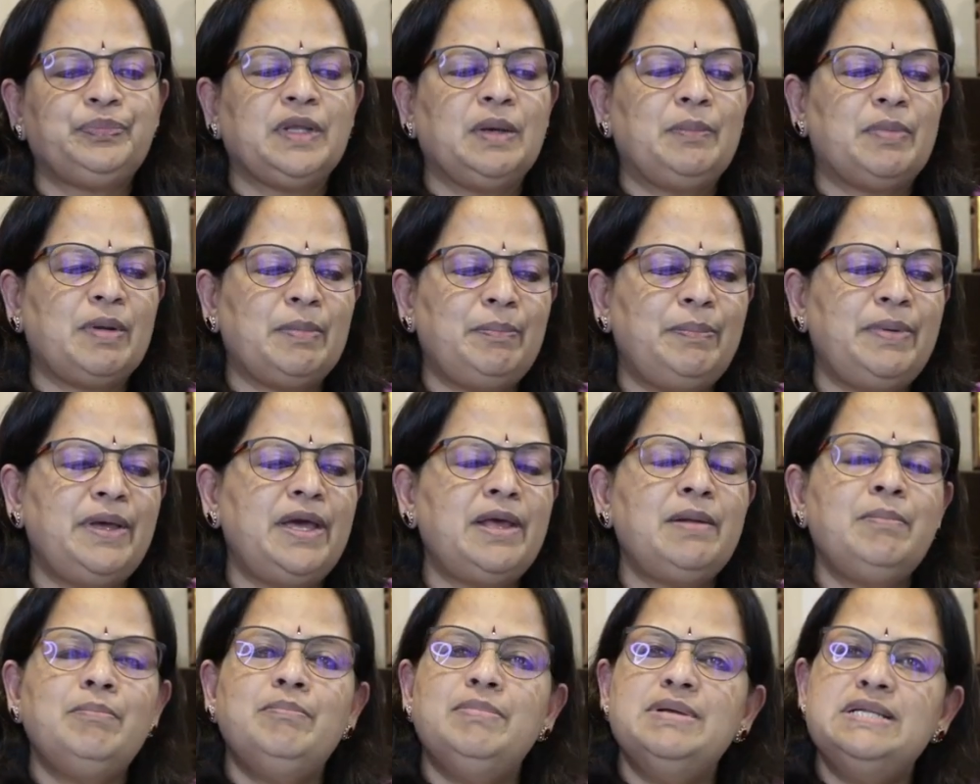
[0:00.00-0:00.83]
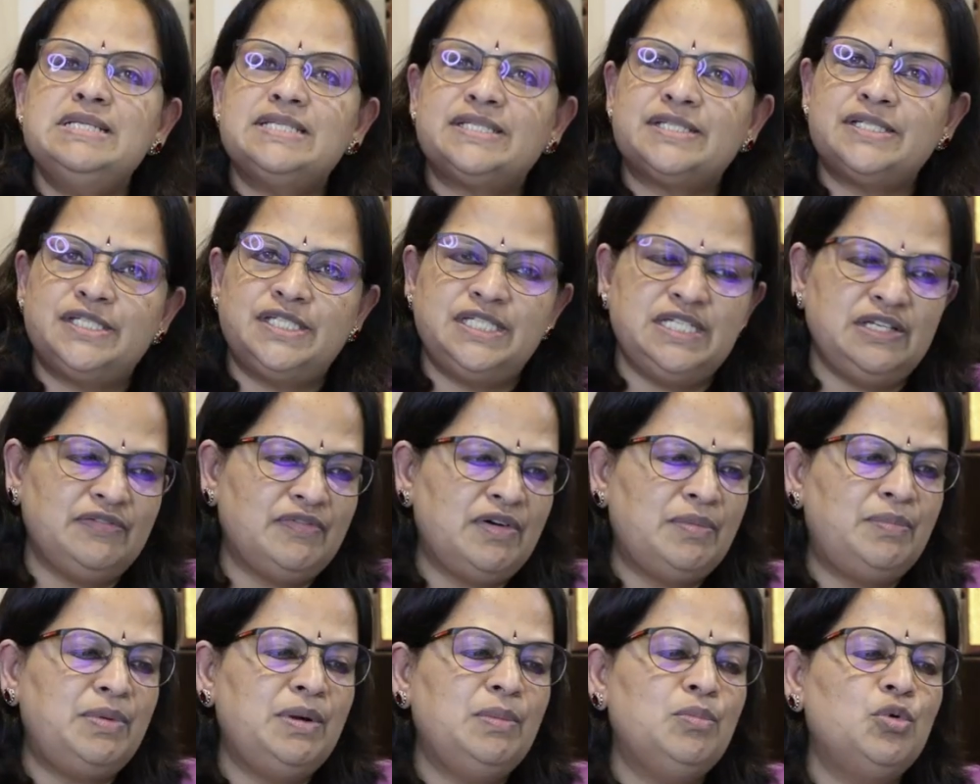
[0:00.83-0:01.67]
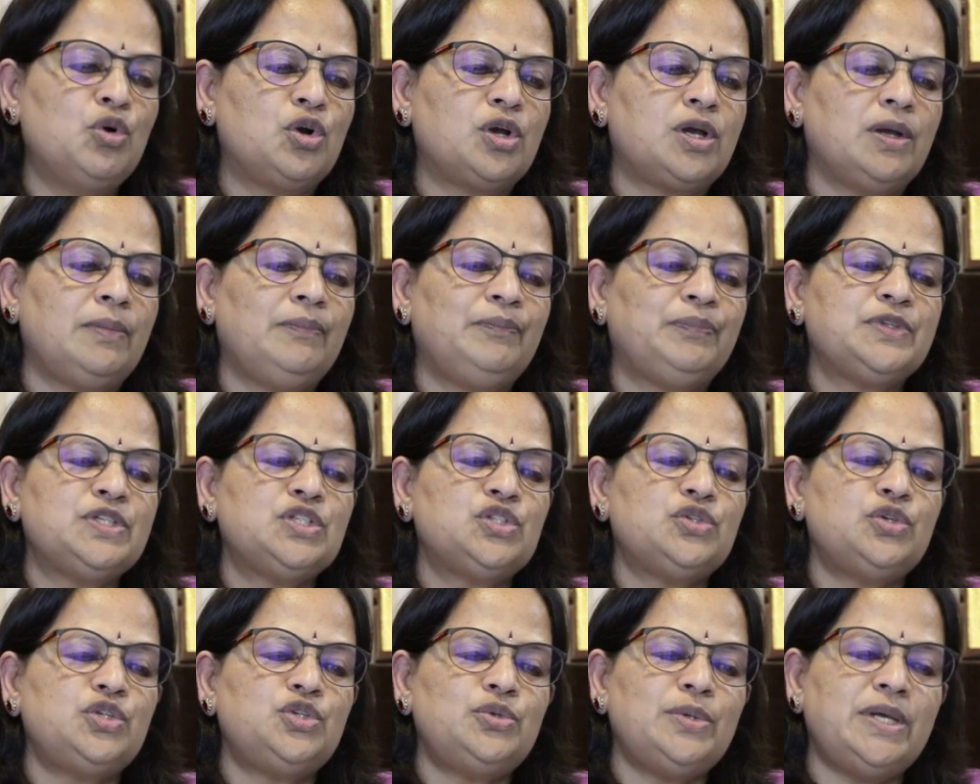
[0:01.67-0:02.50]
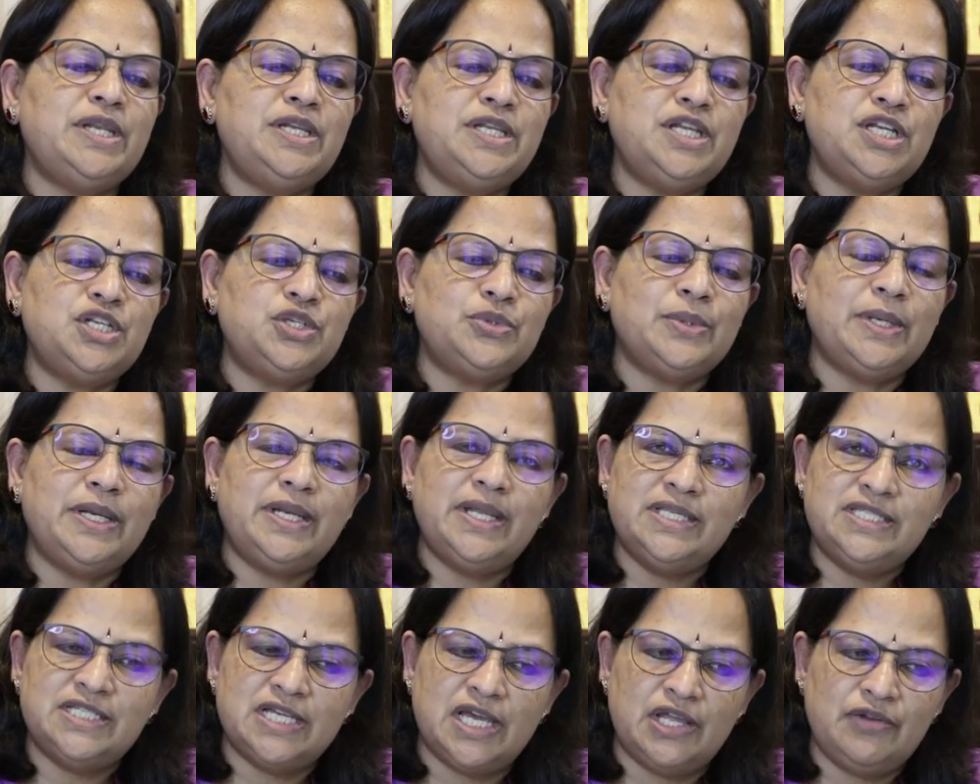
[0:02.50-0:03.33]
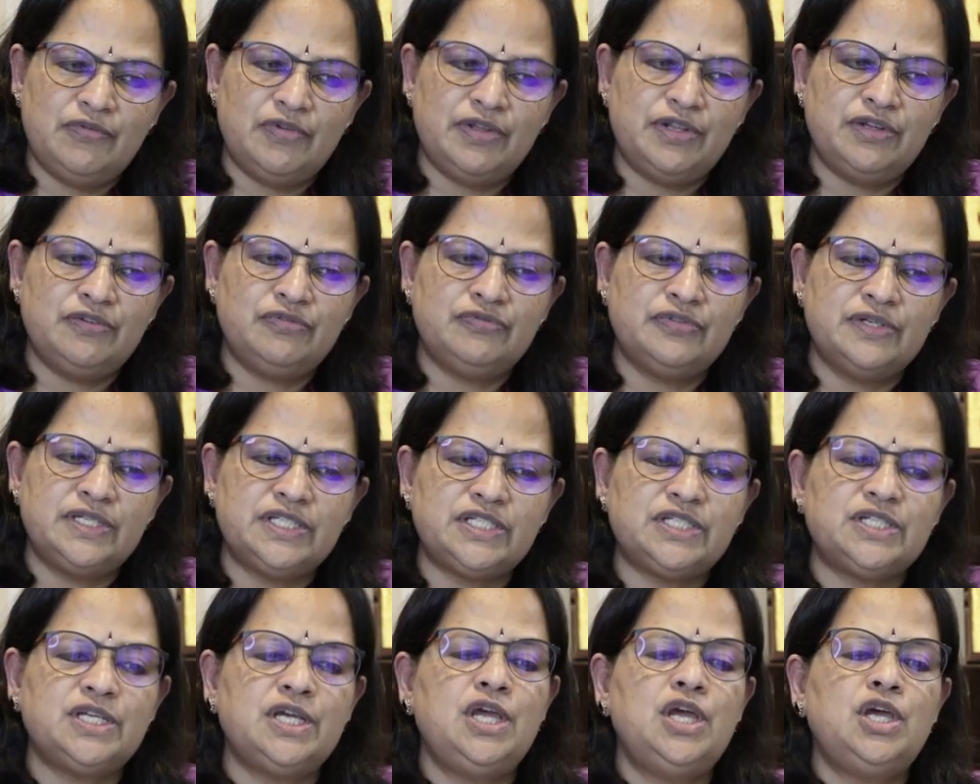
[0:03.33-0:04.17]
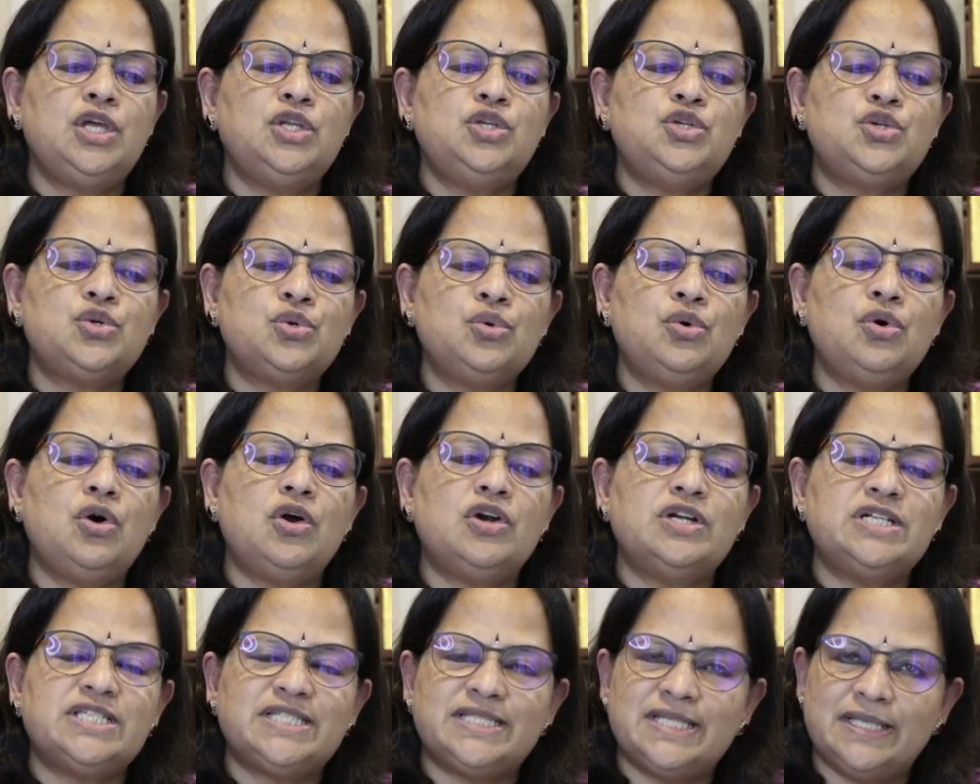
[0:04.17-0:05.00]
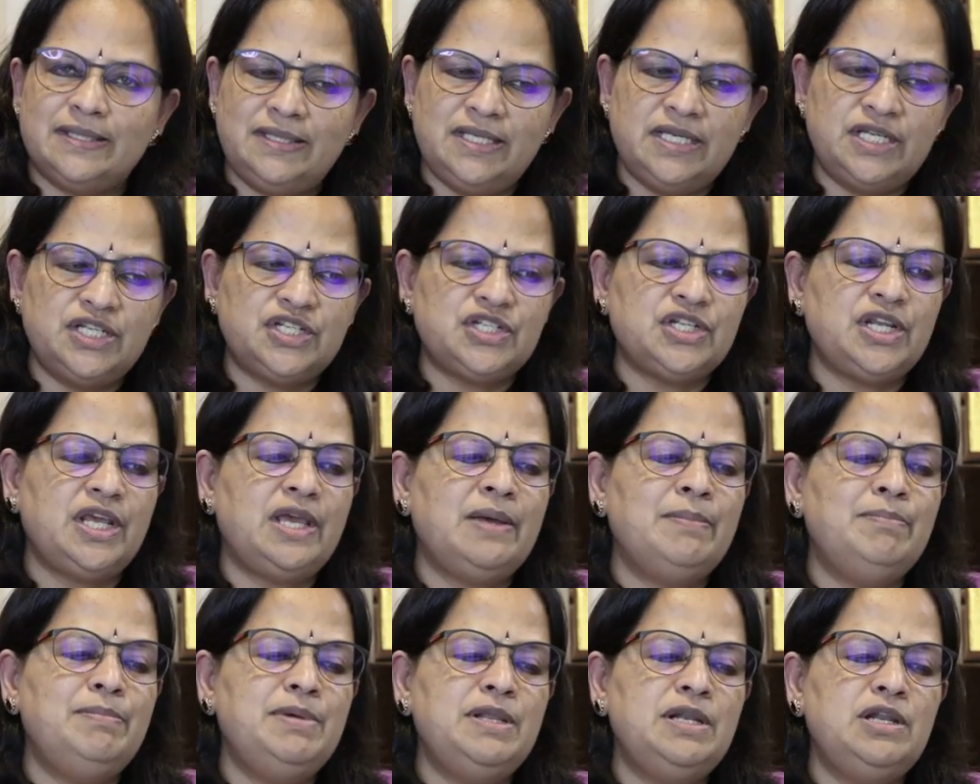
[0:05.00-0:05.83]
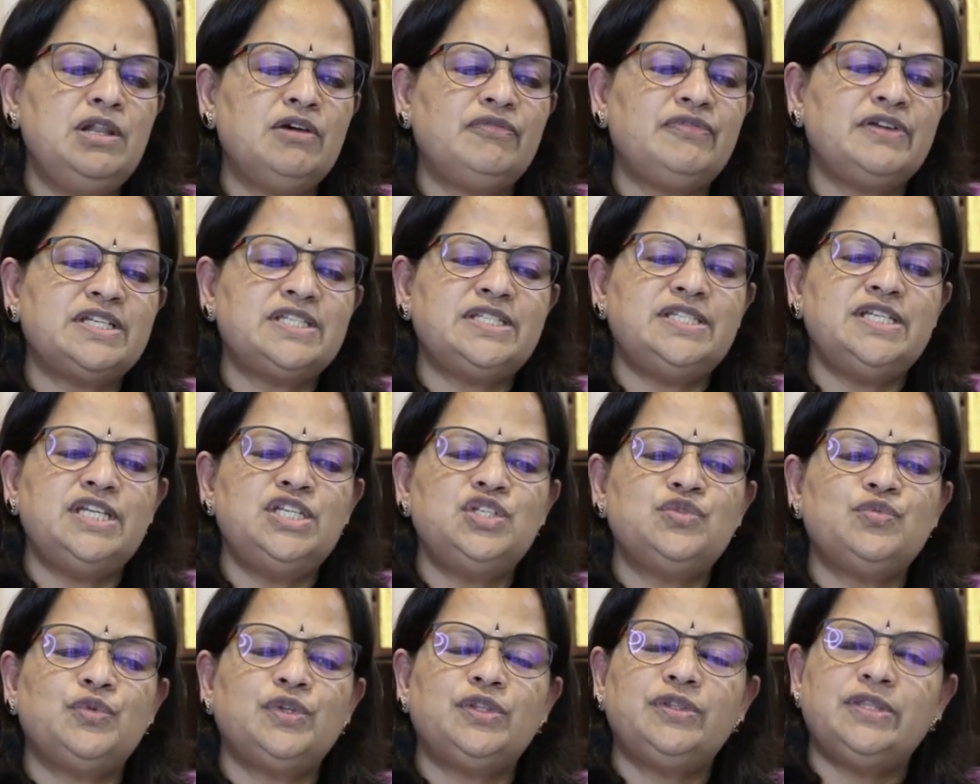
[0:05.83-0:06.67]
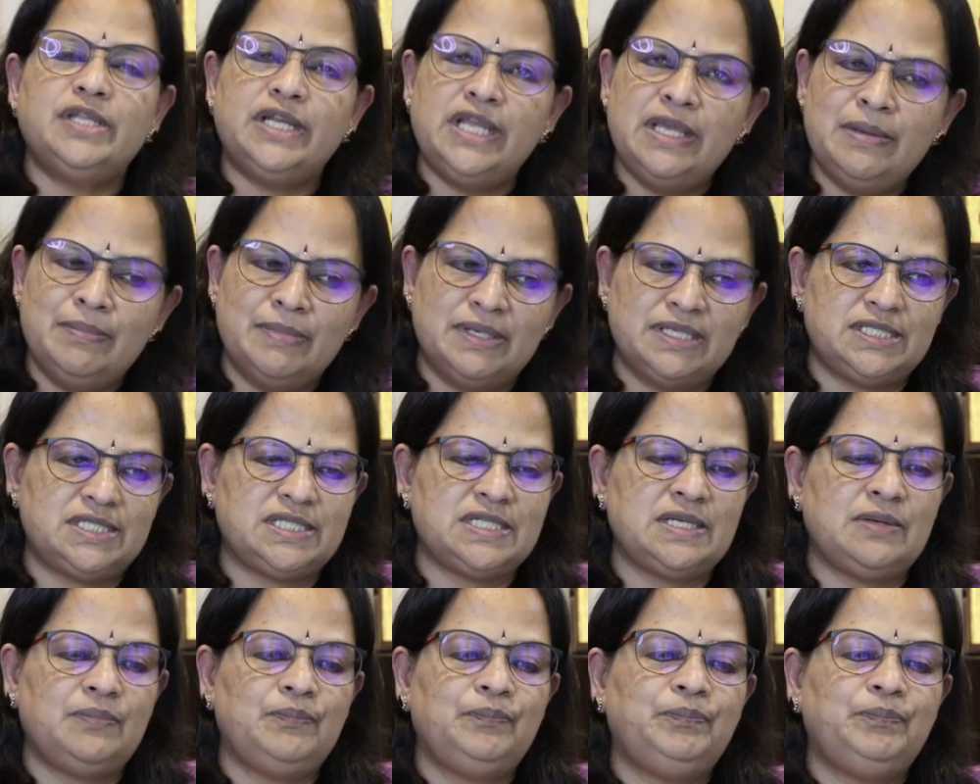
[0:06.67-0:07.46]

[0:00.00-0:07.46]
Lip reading: Prepare bills receivable book. So 2020 January 1st, drew on Satish a bill of exchange for 3 months,